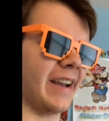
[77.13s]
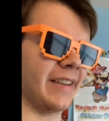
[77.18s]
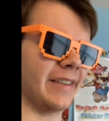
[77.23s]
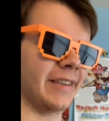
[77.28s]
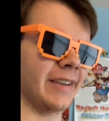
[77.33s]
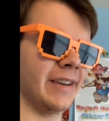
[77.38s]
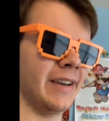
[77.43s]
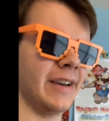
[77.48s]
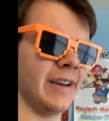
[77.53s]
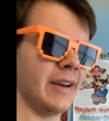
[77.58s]

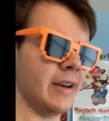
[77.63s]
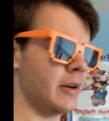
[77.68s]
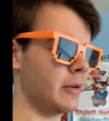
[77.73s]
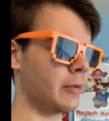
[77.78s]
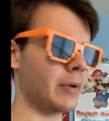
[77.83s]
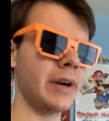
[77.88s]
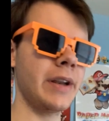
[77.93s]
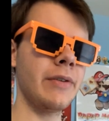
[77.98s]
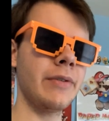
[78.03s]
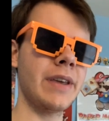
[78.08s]
ask,
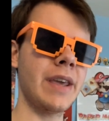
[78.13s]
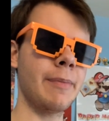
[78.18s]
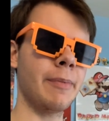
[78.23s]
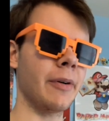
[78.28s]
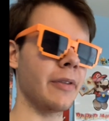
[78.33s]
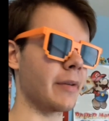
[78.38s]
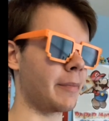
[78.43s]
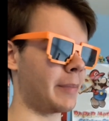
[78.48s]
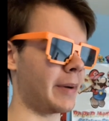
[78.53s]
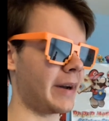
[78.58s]
why do you keep
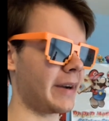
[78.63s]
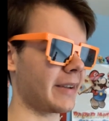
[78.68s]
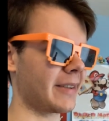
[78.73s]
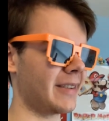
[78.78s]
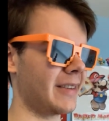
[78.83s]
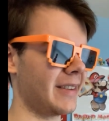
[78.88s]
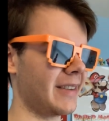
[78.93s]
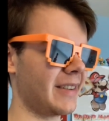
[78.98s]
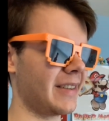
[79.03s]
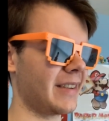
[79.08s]
all the
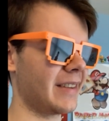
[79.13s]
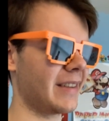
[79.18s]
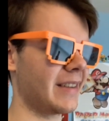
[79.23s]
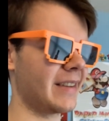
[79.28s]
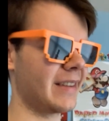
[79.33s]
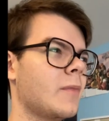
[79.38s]
boxes?